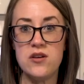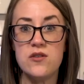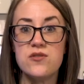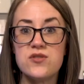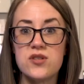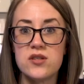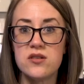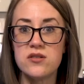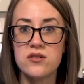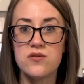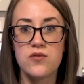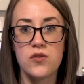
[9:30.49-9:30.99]

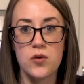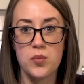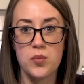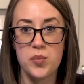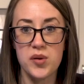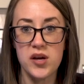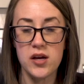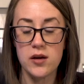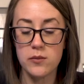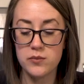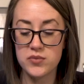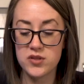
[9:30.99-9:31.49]
uses for
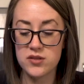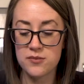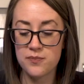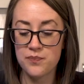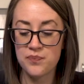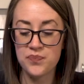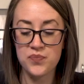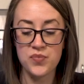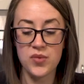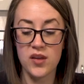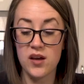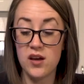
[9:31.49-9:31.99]
Peeps.
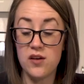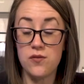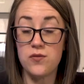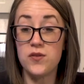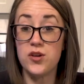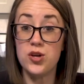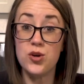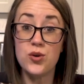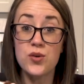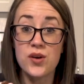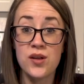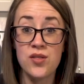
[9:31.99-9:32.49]
If
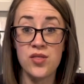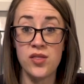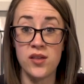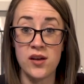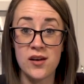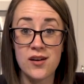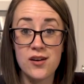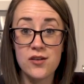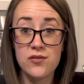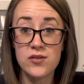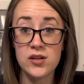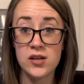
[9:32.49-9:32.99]
you can
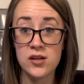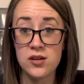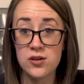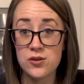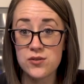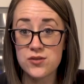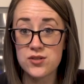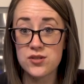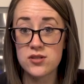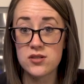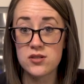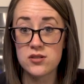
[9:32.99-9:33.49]
think of any
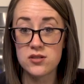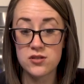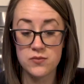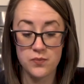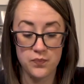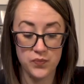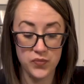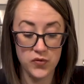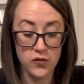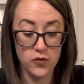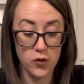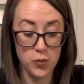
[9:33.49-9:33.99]
uses
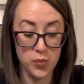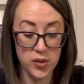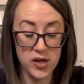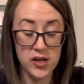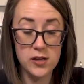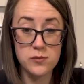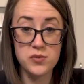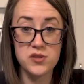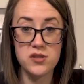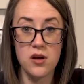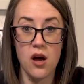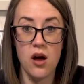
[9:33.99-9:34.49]
for
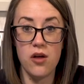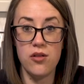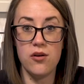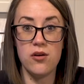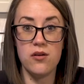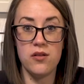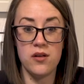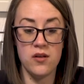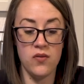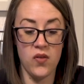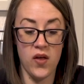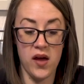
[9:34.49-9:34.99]
Peeps other
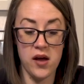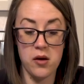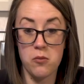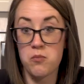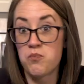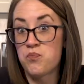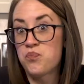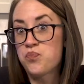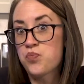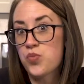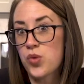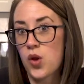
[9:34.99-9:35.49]
than like
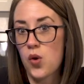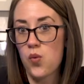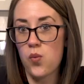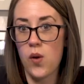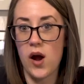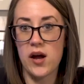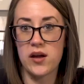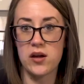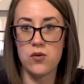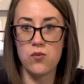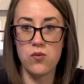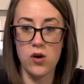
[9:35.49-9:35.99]

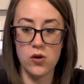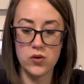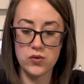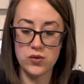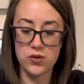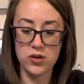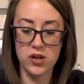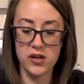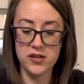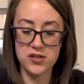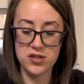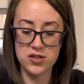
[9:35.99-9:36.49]
Rocky Road
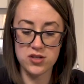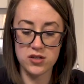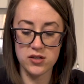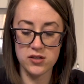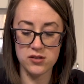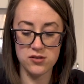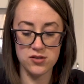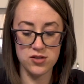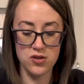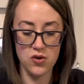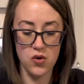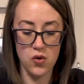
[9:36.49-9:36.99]

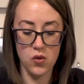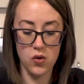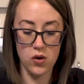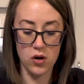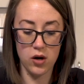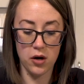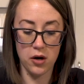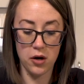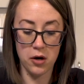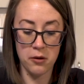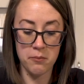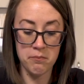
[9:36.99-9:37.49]
clusters
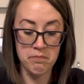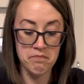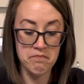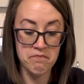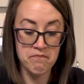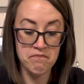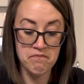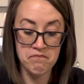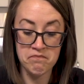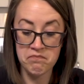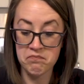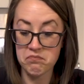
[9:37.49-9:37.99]
or
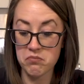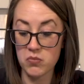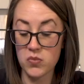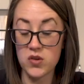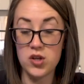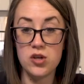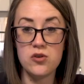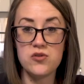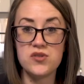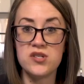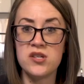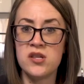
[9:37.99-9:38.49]

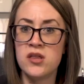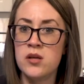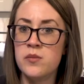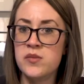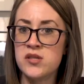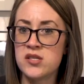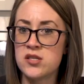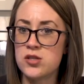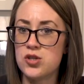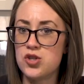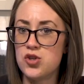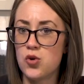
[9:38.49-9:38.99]
using them
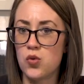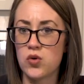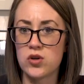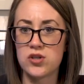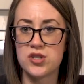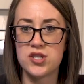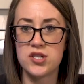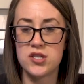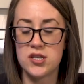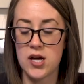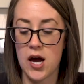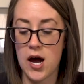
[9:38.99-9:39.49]
as a
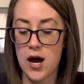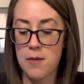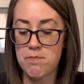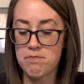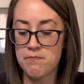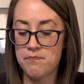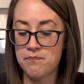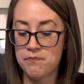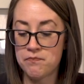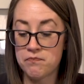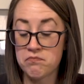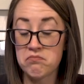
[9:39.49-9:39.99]
doorstop,
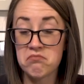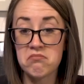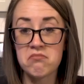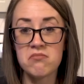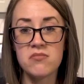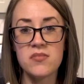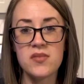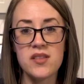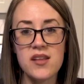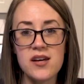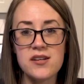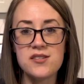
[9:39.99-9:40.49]

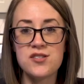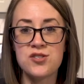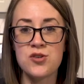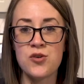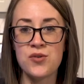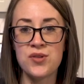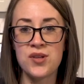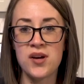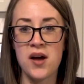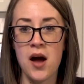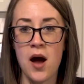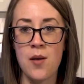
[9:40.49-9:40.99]
let us know
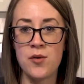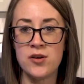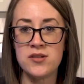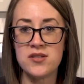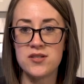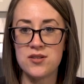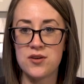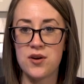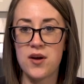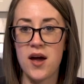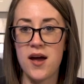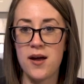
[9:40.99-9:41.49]
in the comments,
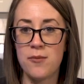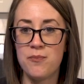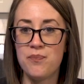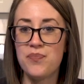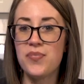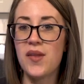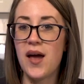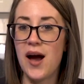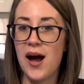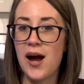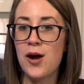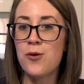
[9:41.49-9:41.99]
okay?
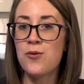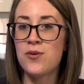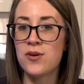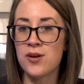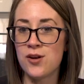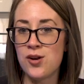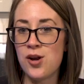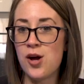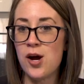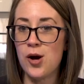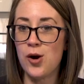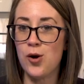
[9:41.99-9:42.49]
I wanna
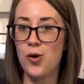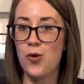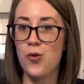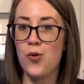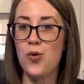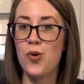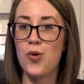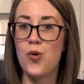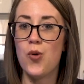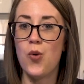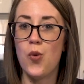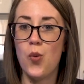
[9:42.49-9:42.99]
know
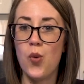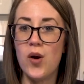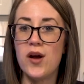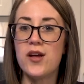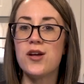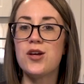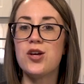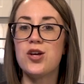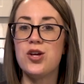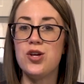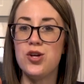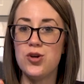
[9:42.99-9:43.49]

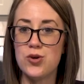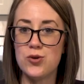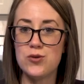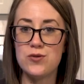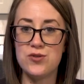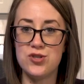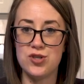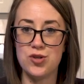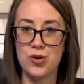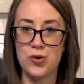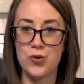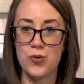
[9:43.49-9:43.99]
what you
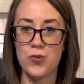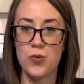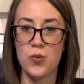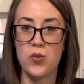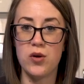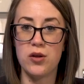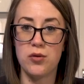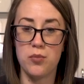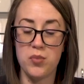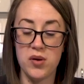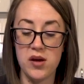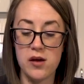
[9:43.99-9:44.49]
do
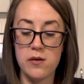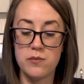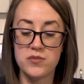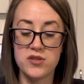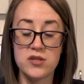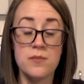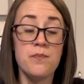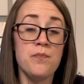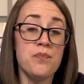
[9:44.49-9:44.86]
with Peeps.